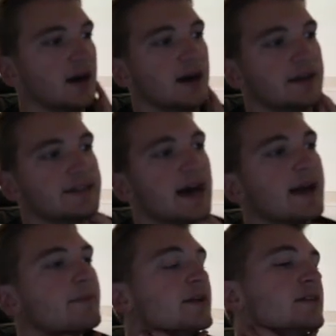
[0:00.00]
uh,
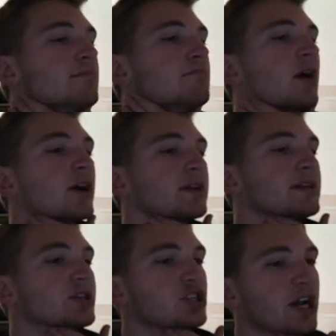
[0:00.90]
Diamond Mark
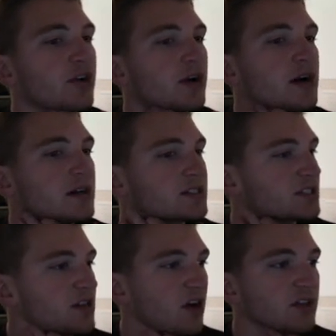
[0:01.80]
Teixeira,
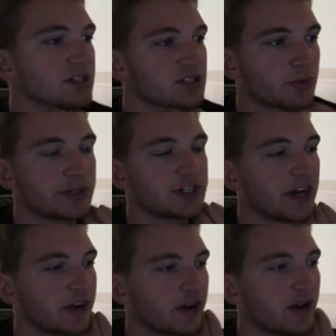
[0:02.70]
solid switch
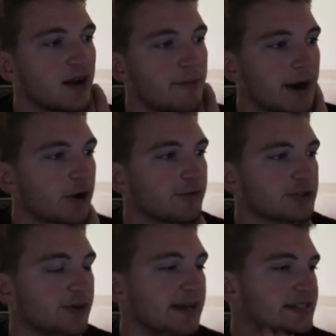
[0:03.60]
hitter. Power
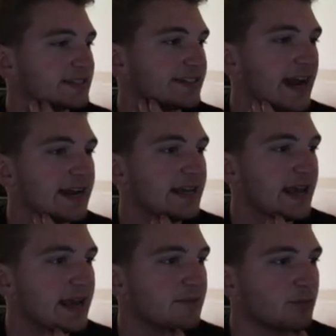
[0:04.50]
versus righties is
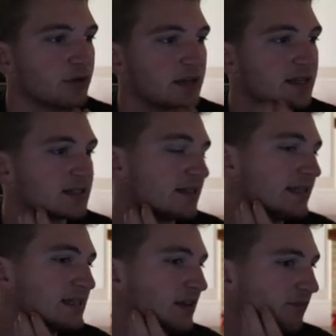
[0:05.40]
98. He has a
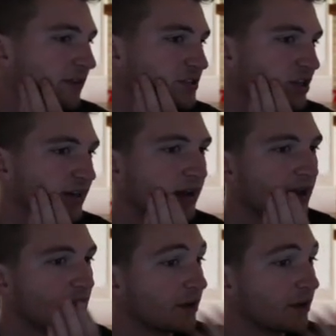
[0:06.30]
decent vision.